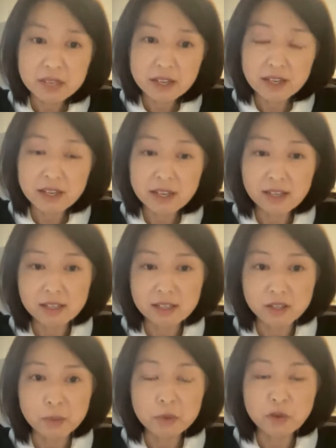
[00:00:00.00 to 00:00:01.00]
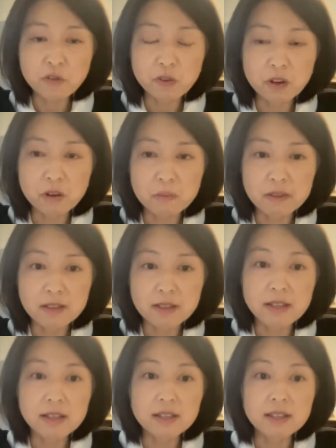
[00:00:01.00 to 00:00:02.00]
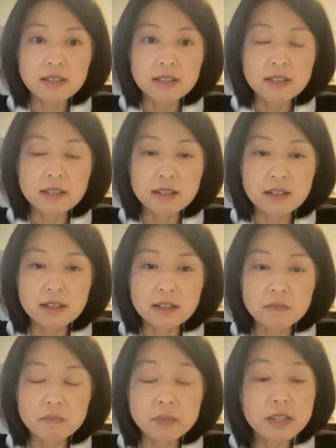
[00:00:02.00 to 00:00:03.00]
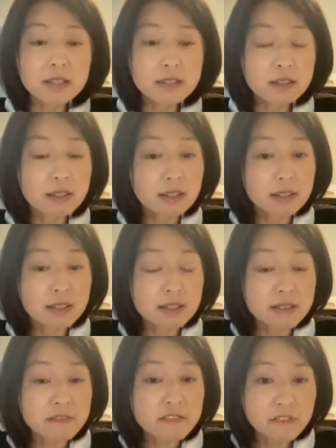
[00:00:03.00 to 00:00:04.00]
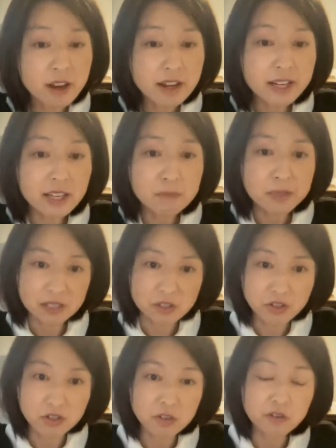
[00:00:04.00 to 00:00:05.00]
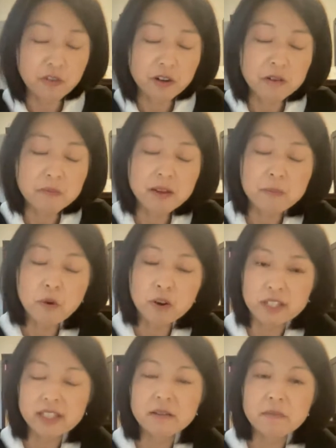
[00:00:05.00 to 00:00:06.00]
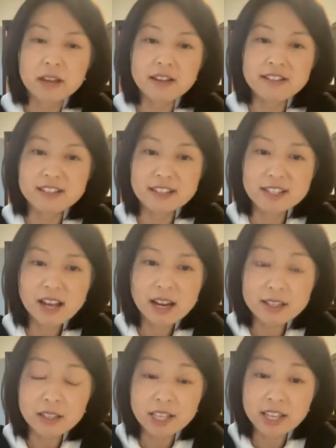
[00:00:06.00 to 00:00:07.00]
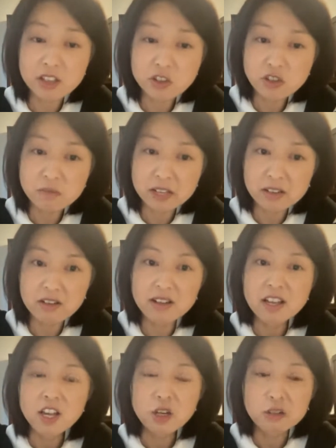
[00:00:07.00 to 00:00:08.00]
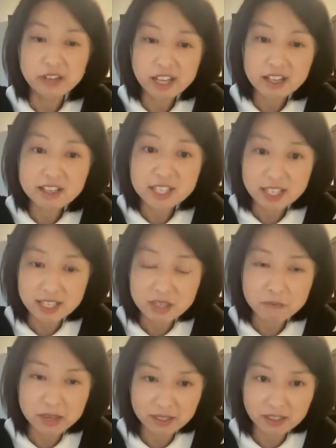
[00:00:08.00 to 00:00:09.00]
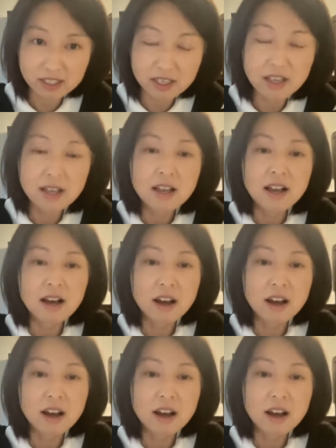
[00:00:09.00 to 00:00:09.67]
minute excerpt from a piece called Symphonic Picture from Porgy and Bess. This is kind of the instrumental greatest hits medley